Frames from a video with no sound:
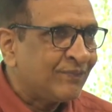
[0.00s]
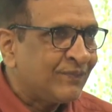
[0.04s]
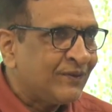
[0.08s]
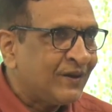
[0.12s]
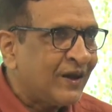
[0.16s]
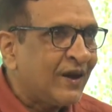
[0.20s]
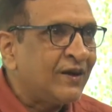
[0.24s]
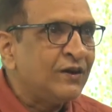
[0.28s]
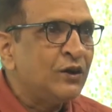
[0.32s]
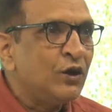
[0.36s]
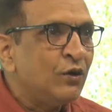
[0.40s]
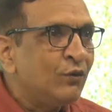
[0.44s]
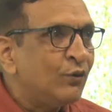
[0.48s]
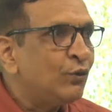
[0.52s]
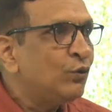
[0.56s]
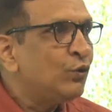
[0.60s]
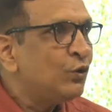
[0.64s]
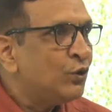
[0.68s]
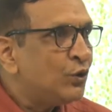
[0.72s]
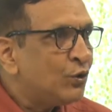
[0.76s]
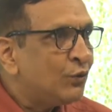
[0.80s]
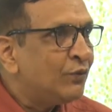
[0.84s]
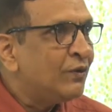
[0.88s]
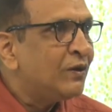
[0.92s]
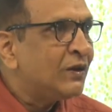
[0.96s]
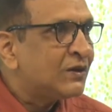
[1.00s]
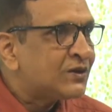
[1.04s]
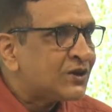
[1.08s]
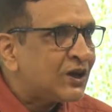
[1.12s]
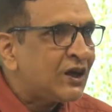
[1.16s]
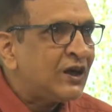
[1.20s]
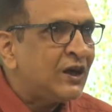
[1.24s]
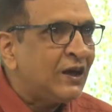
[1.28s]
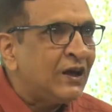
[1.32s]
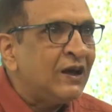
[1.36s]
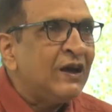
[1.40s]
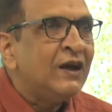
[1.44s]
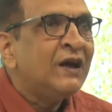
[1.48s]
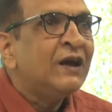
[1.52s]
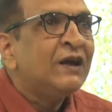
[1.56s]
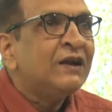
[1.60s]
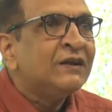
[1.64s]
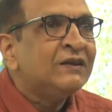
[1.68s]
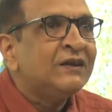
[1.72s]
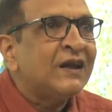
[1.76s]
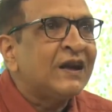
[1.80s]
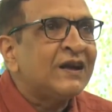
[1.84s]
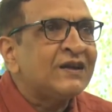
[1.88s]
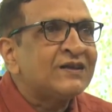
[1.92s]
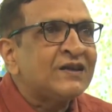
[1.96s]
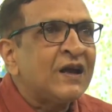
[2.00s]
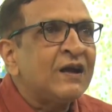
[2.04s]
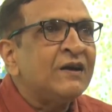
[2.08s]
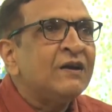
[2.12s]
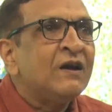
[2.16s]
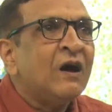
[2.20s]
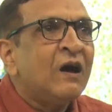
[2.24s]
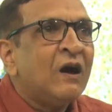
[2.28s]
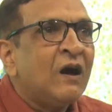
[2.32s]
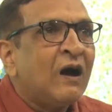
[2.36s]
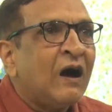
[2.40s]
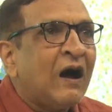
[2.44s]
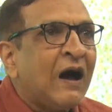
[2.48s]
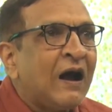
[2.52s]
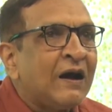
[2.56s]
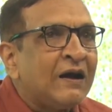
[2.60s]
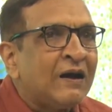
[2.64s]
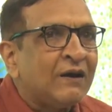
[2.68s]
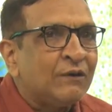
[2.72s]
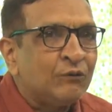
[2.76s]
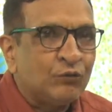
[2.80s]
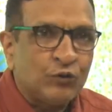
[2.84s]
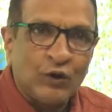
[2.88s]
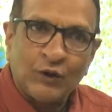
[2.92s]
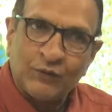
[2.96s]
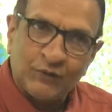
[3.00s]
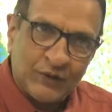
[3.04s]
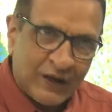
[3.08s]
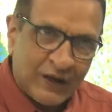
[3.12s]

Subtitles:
Then you will see there is the